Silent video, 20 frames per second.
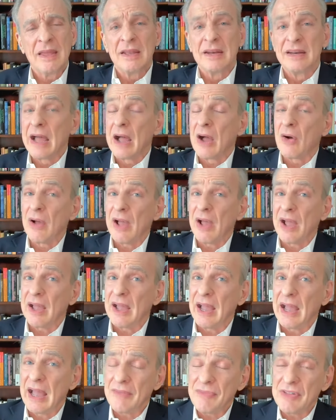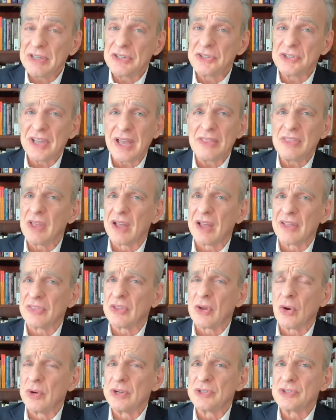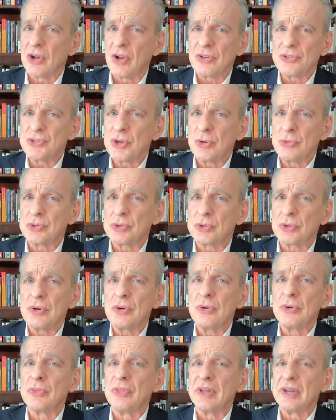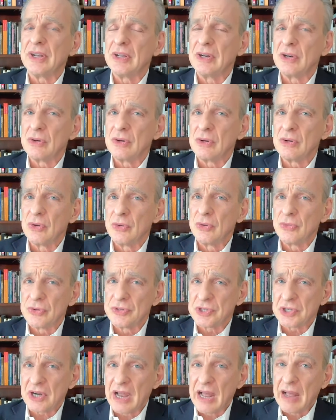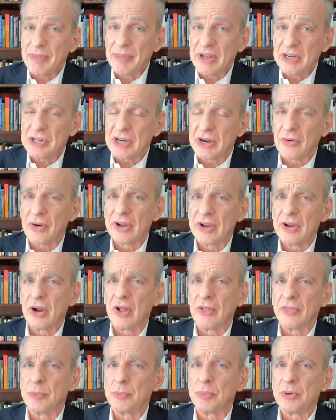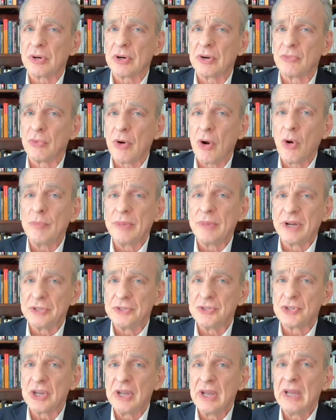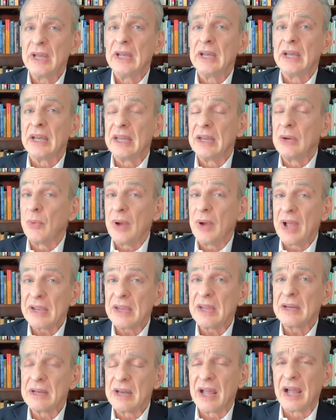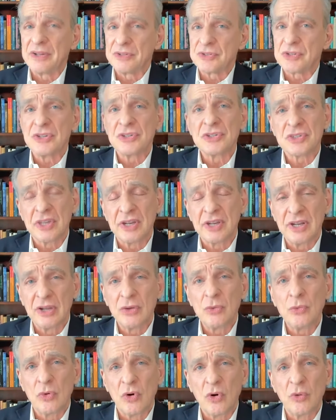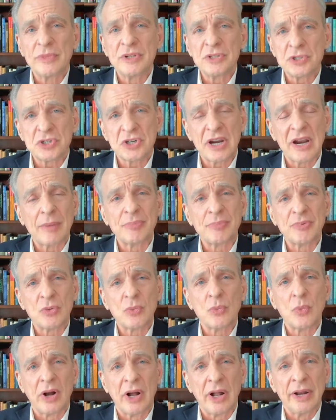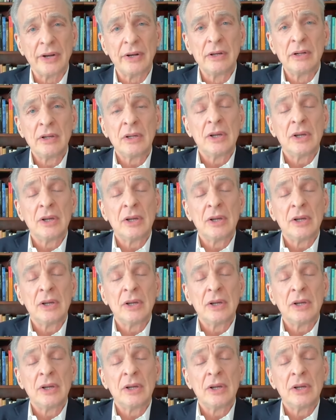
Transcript: Now, having said that, though, it's also true that in Luther's commentary on the book of Romans, he recognizes that in Romans chapter one,